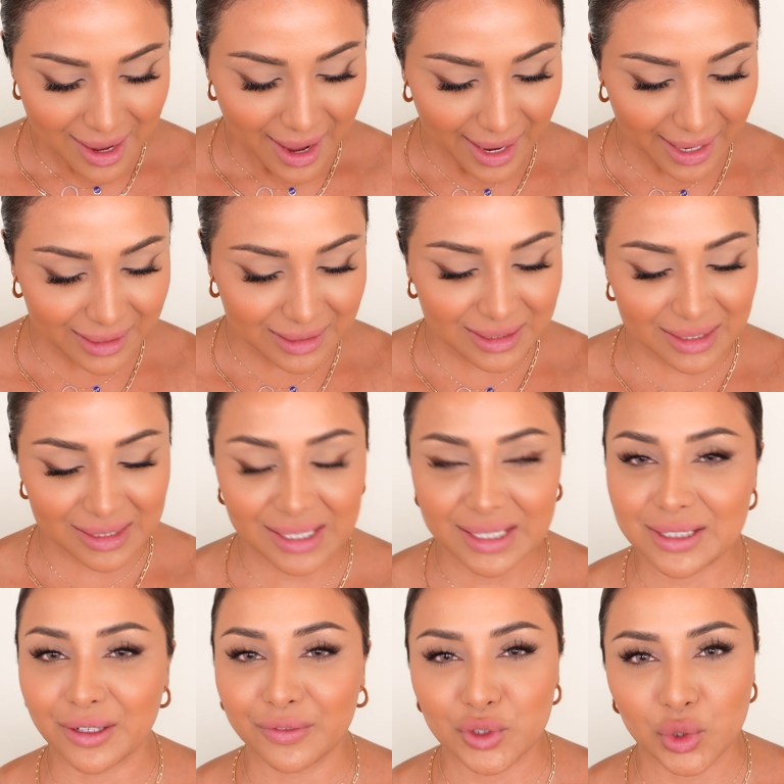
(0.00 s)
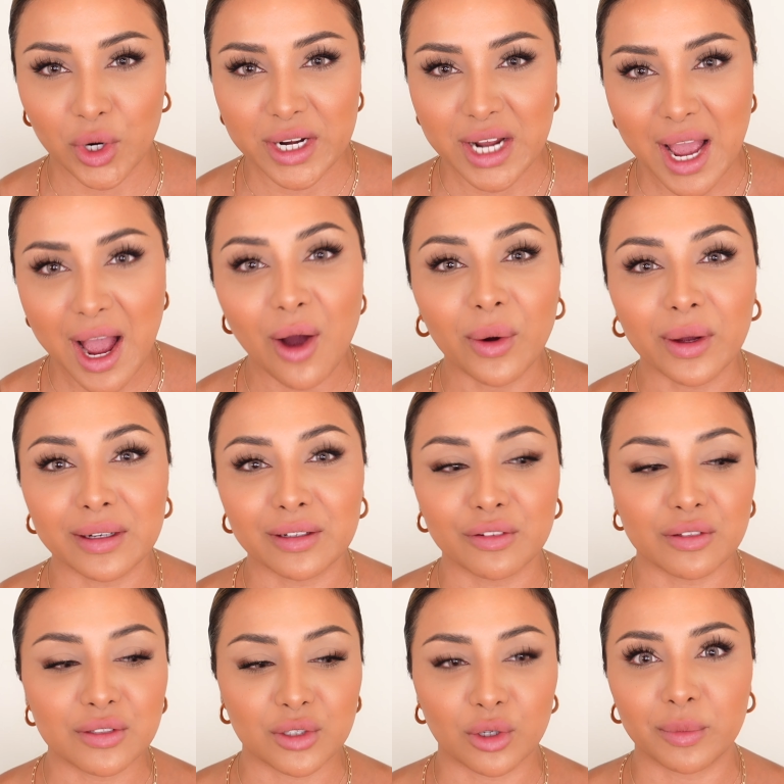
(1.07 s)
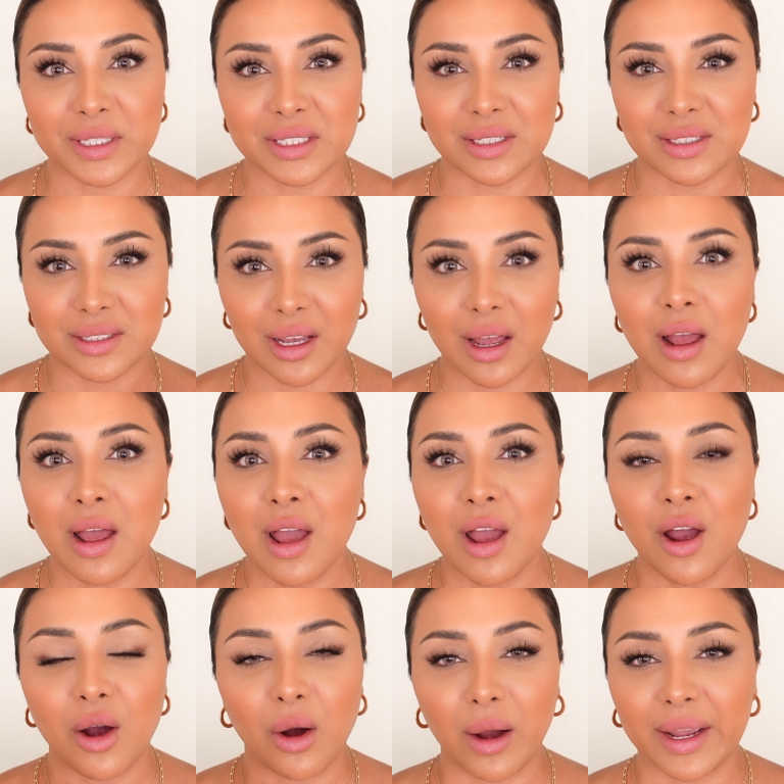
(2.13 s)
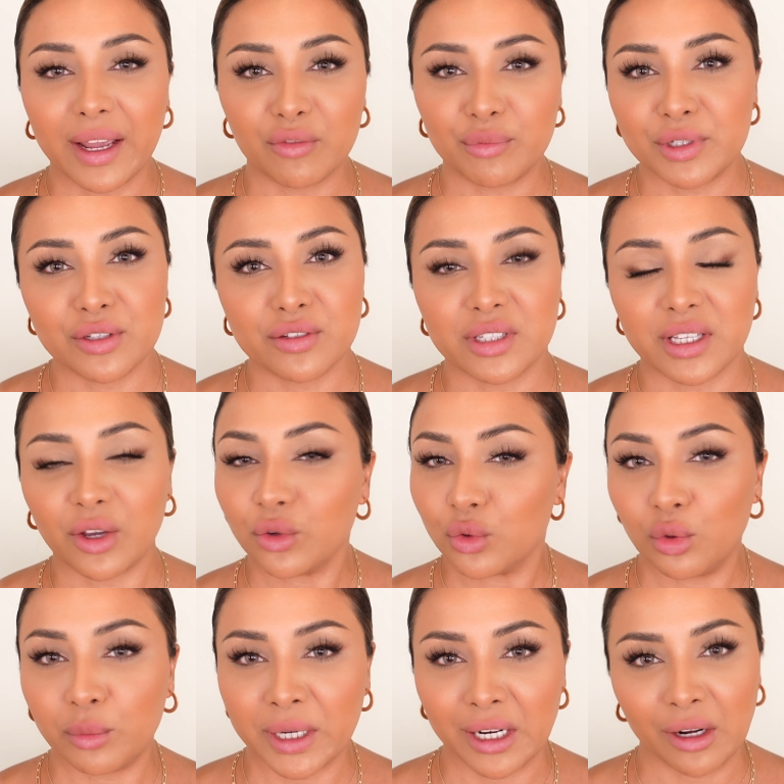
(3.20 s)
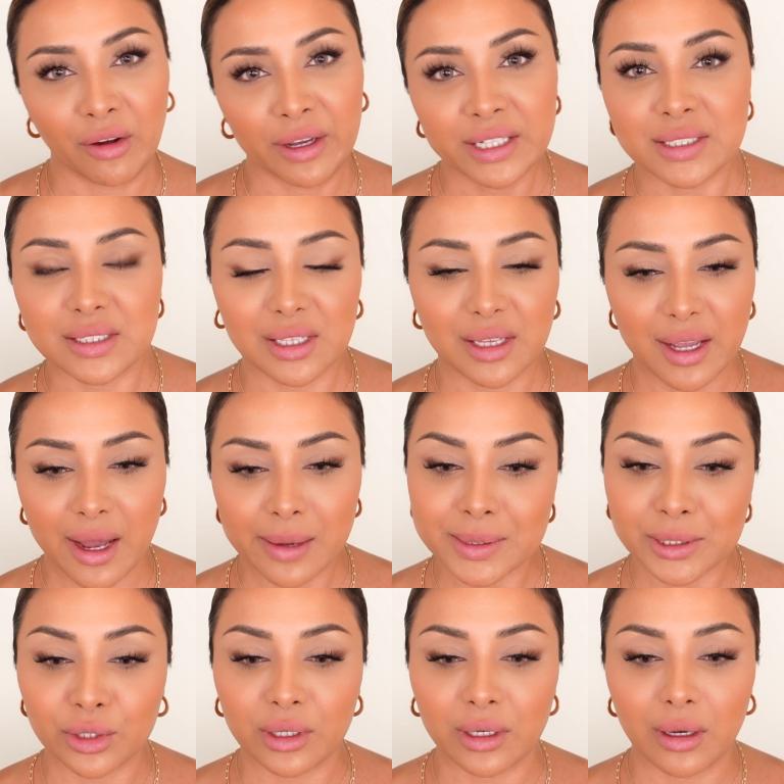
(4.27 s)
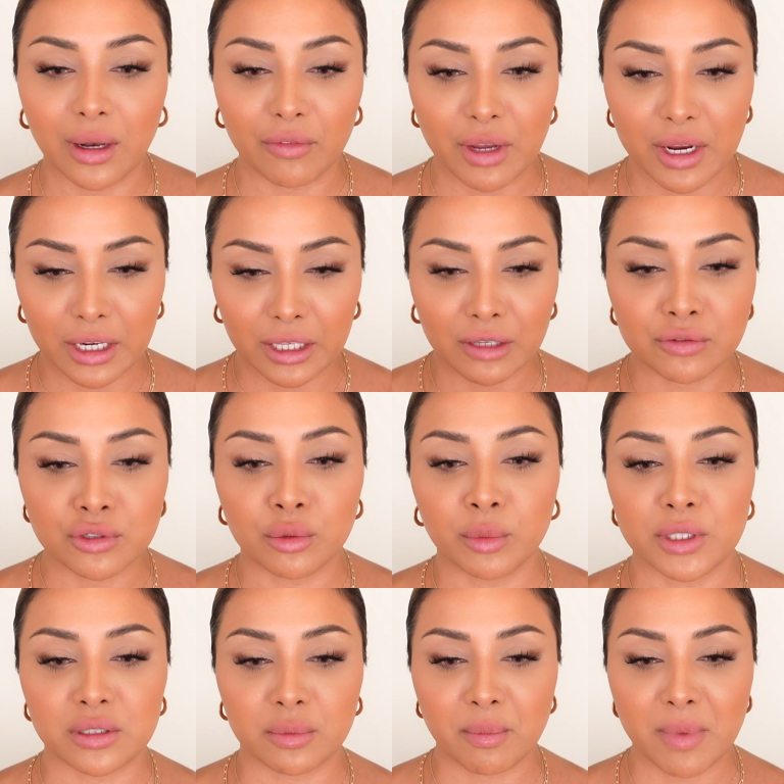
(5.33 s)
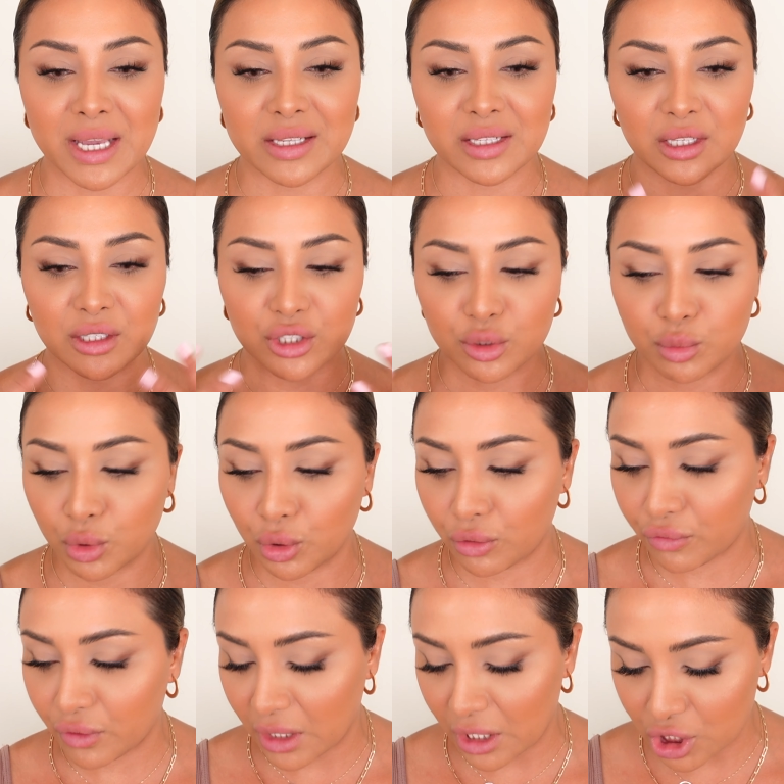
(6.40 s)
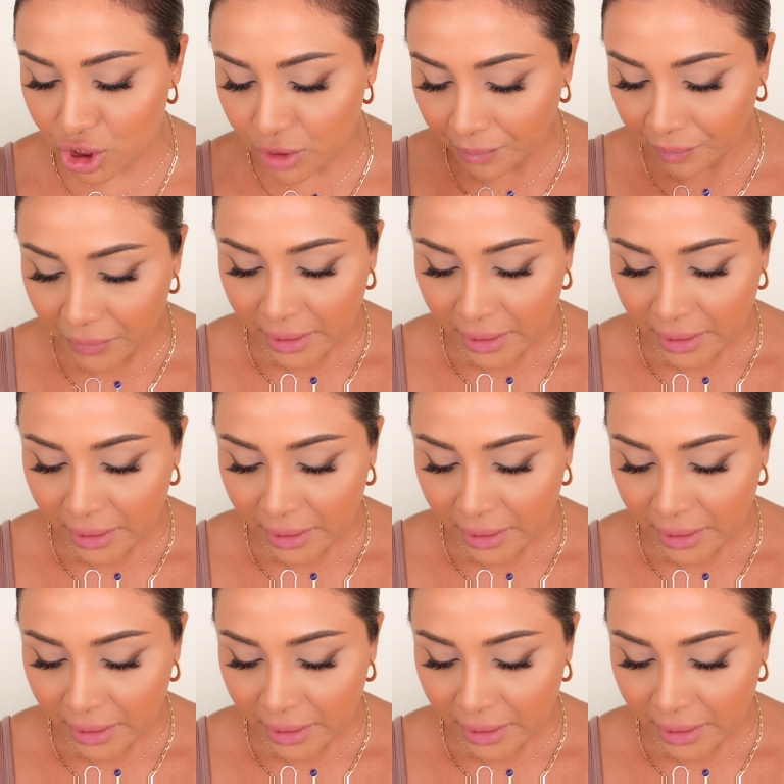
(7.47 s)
And since I've tried it out and used it on my sister, I have been using it on all my clients and they absolutely love it, and it gives you the most amazing smooth finish.